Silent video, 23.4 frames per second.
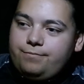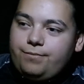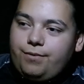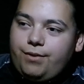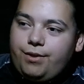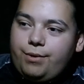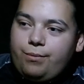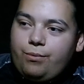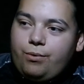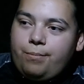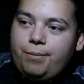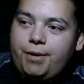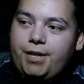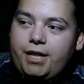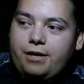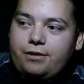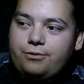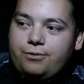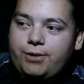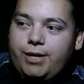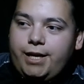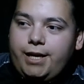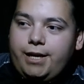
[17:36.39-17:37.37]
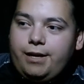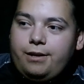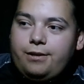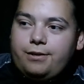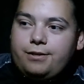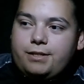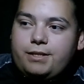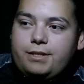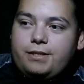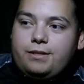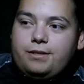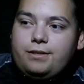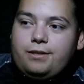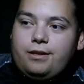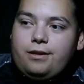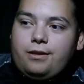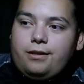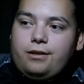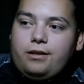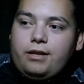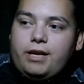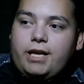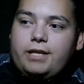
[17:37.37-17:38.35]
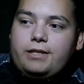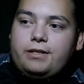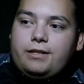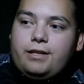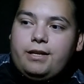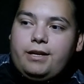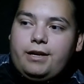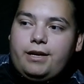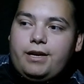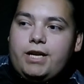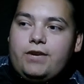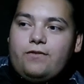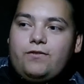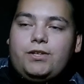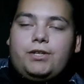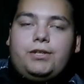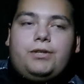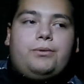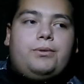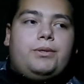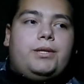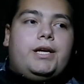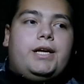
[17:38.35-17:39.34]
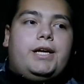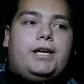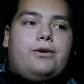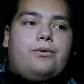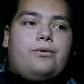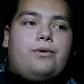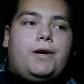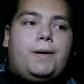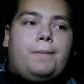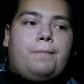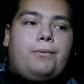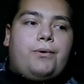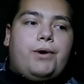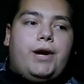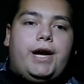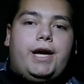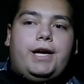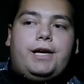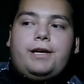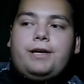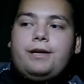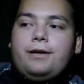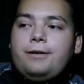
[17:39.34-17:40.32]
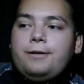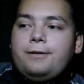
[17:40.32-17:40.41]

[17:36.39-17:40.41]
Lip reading: it won't be that draining because it's the last thing I have to do, then I go on break.